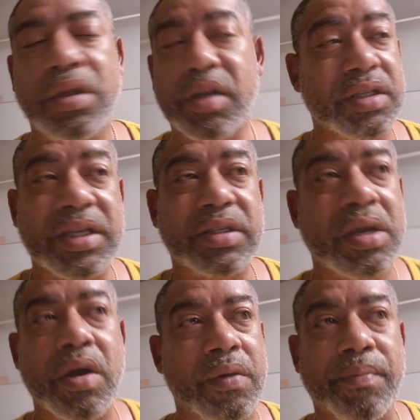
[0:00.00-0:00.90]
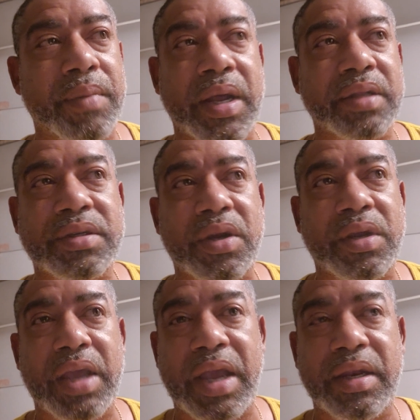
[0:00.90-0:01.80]
because that's all
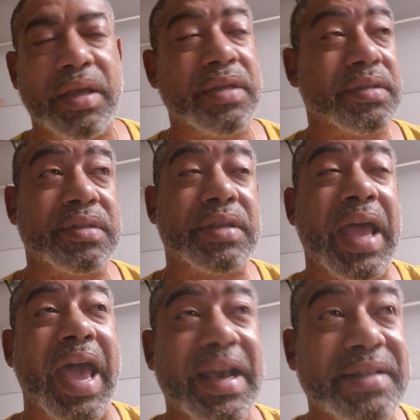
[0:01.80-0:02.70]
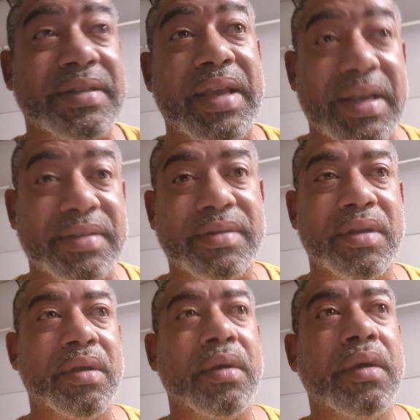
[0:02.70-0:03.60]
monetary gain is access.
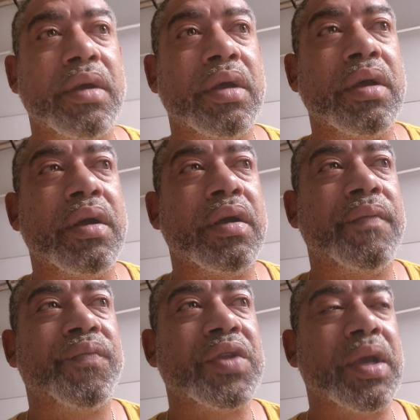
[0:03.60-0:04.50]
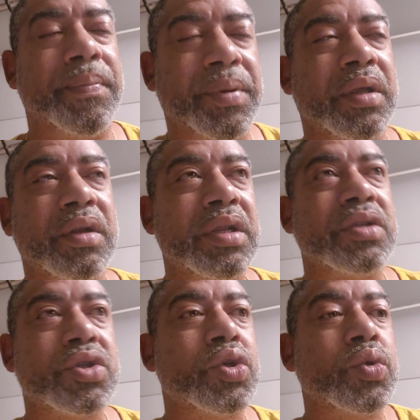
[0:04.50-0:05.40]
The
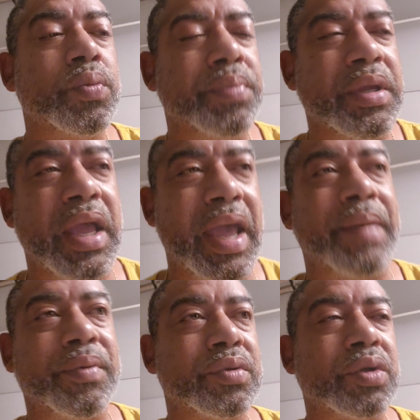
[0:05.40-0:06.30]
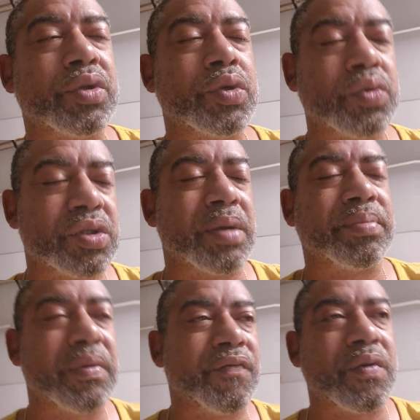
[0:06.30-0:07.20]
ability to be able to do
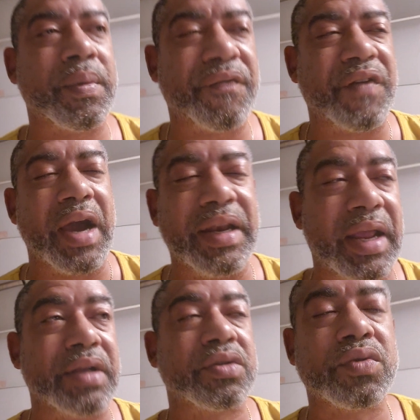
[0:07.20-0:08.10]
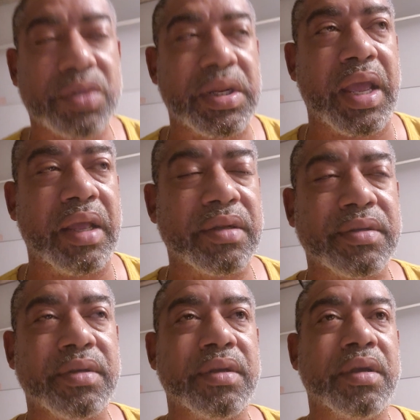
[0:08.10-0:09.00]
something from a financial
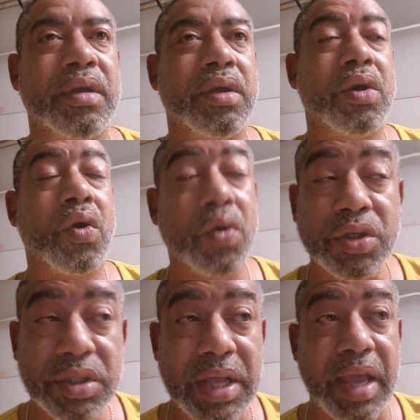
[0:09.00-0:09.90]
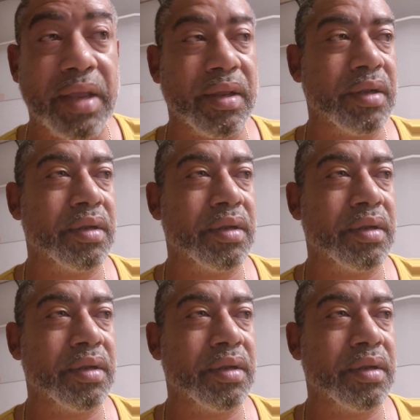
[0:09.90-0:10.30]
stance or state